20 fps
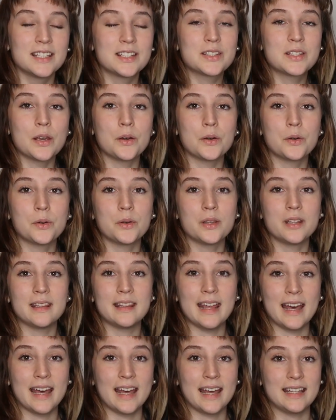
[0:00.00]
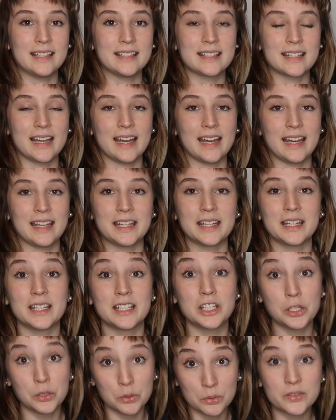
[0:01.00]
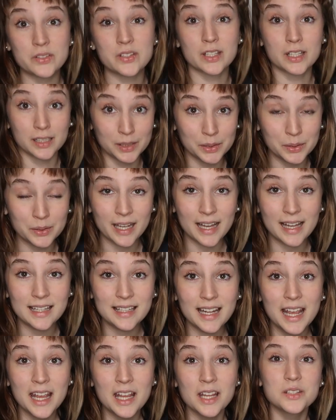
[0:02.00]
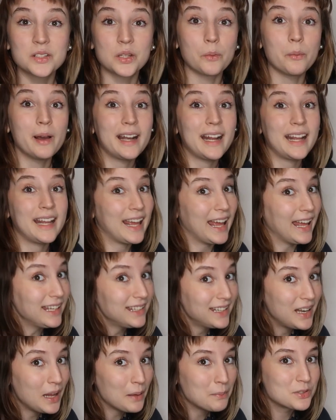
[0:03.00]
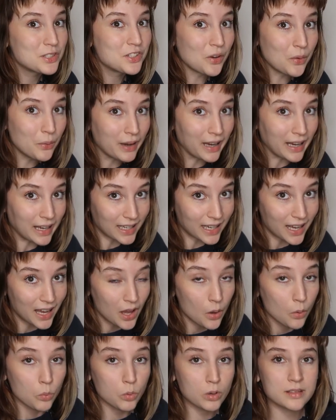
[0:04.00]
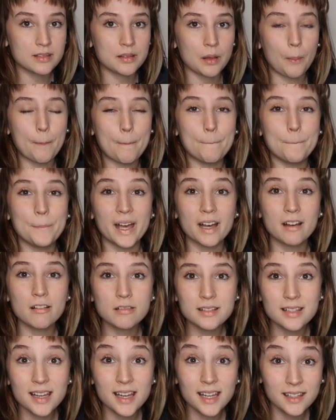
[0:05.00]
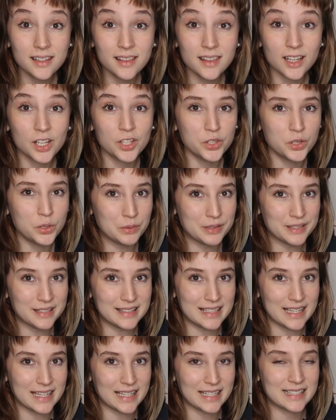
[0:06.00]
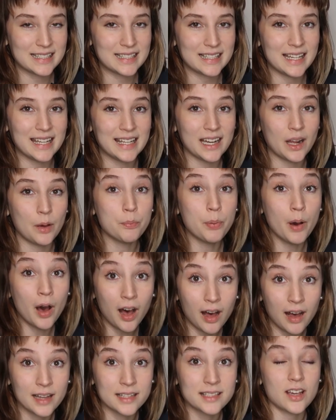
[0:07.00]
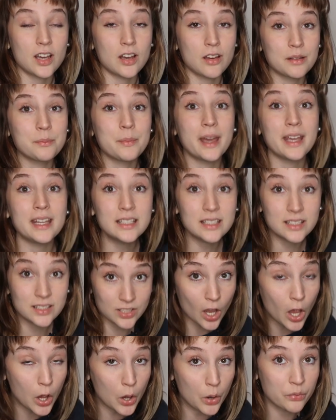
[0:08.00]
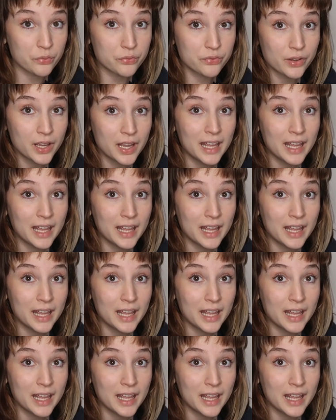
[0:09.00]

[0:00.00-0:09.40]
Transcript: so that I could use the glue gun. So what I ended up doing was melting the glue sticks in a pot on my stove,